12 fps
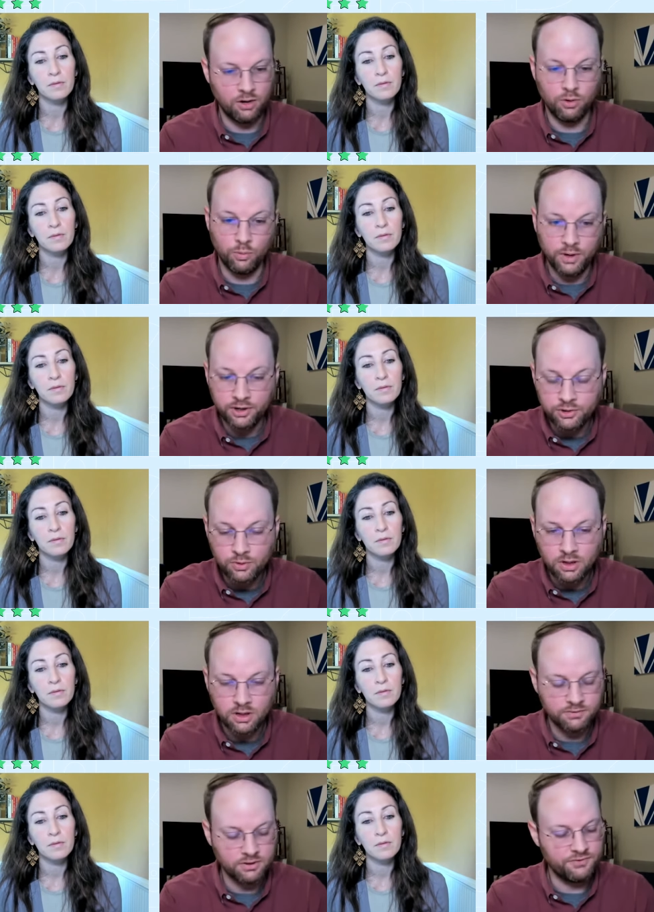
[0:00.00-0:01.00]
Speaker 1: how aware you
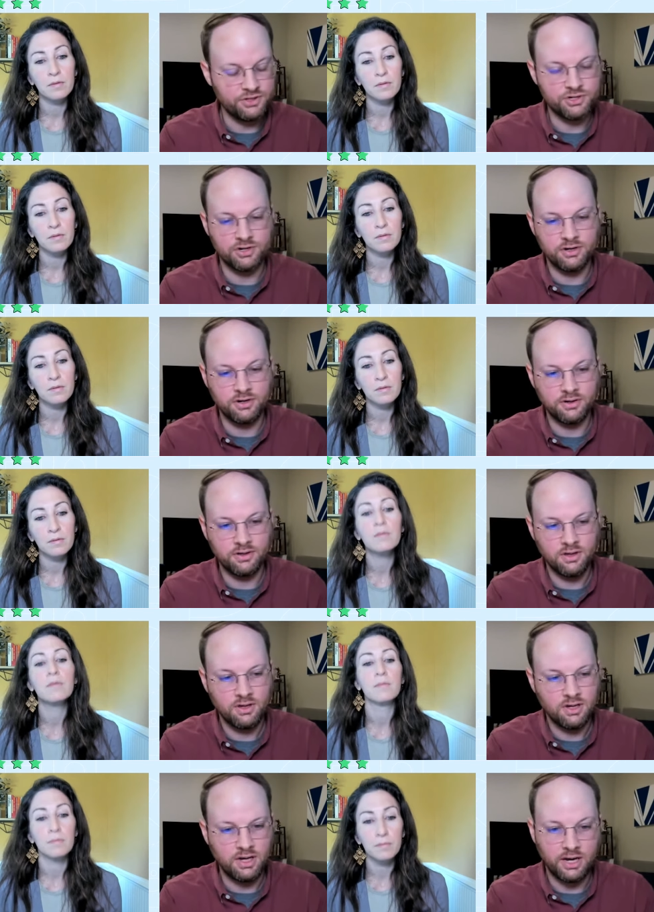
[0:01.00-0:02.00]
are of our features,
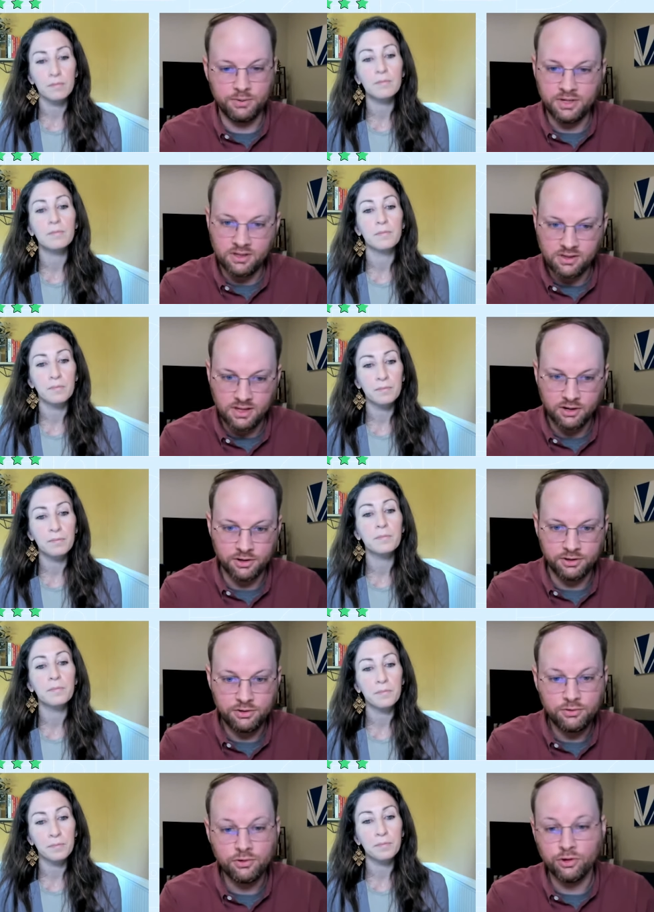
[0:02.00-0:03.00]
how easy they are to
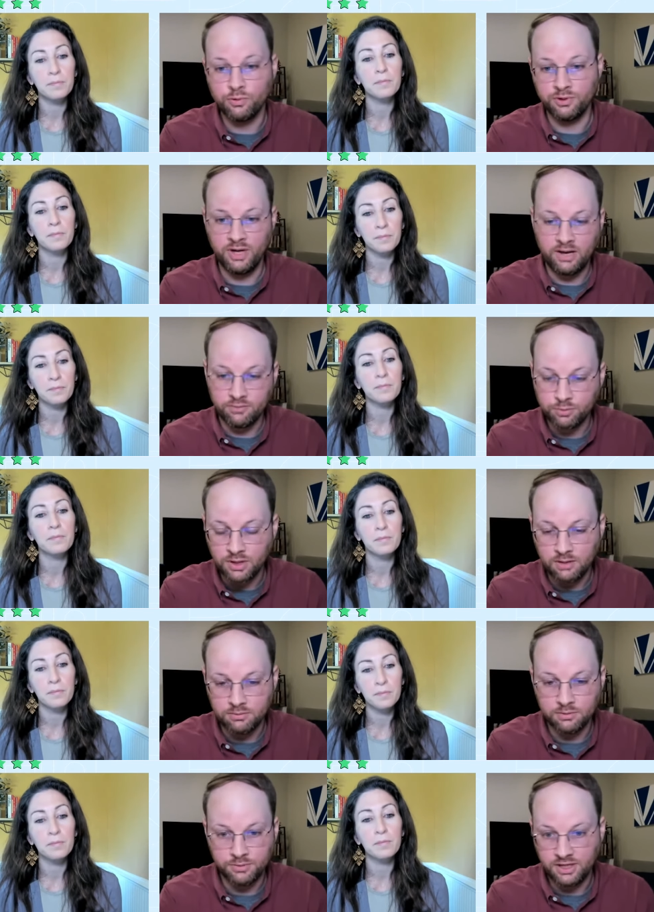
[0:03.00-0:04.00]
use. When you have a
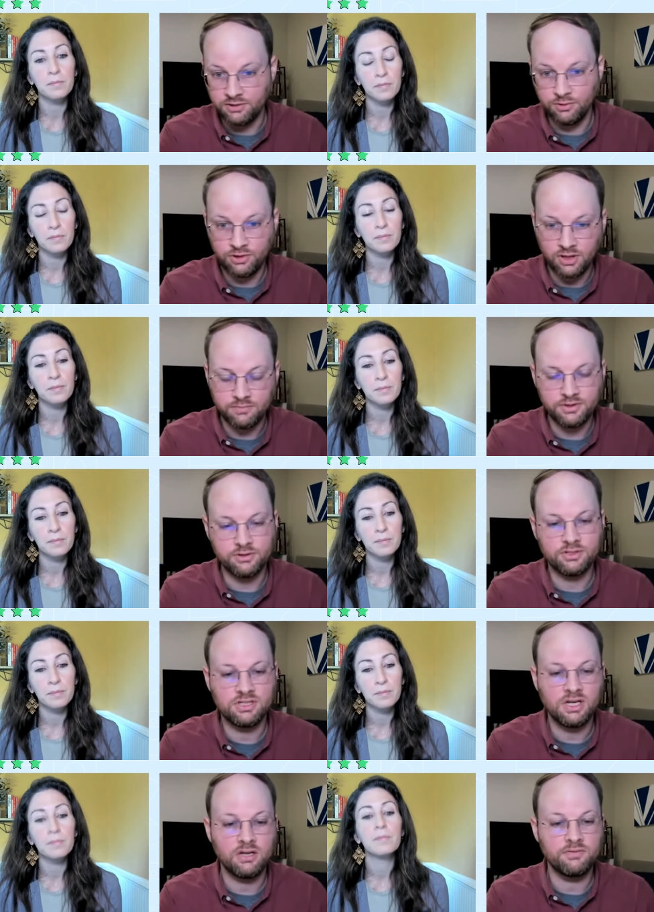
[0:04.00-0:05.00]
problem, can you solve it
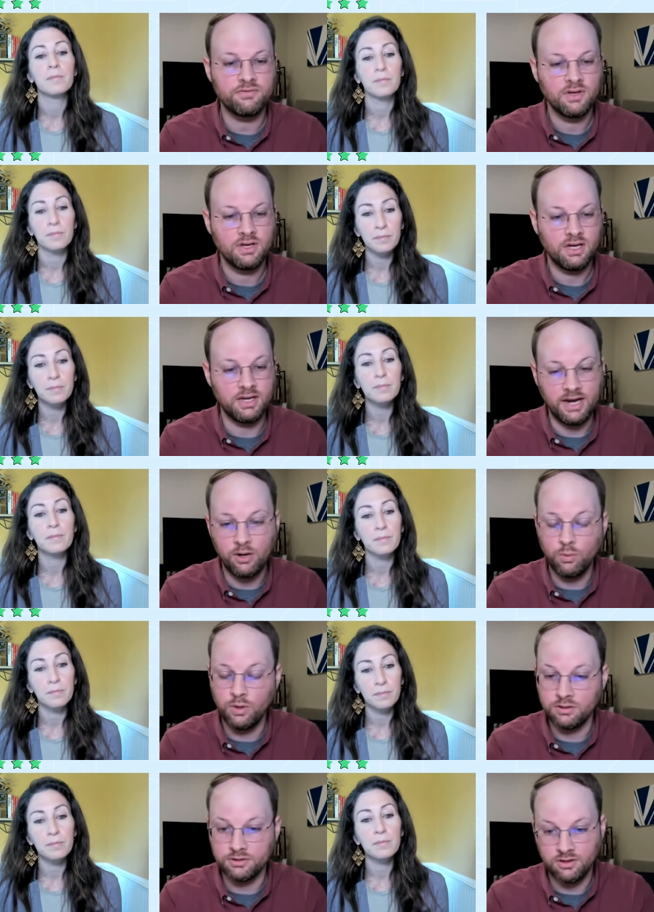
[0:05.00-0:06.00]
yourself? And how
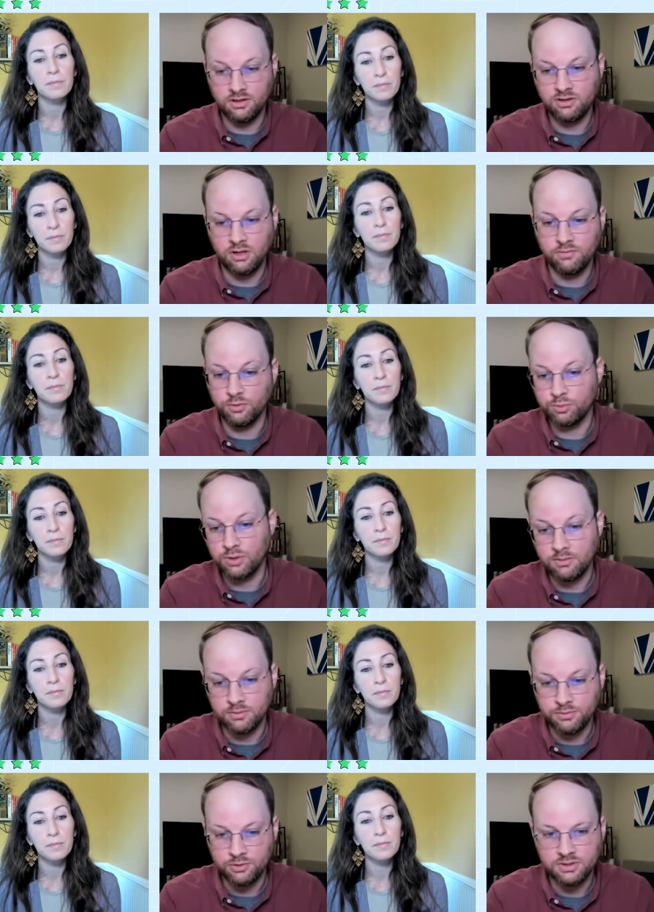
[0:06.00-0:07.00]
well does it solve the
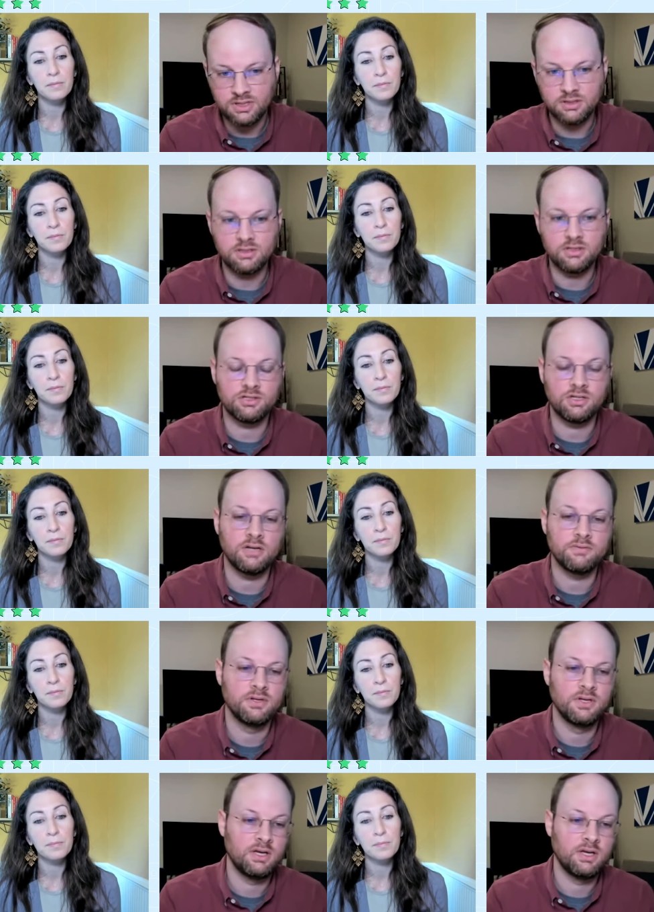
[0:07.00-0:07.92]
problem you intended to solve?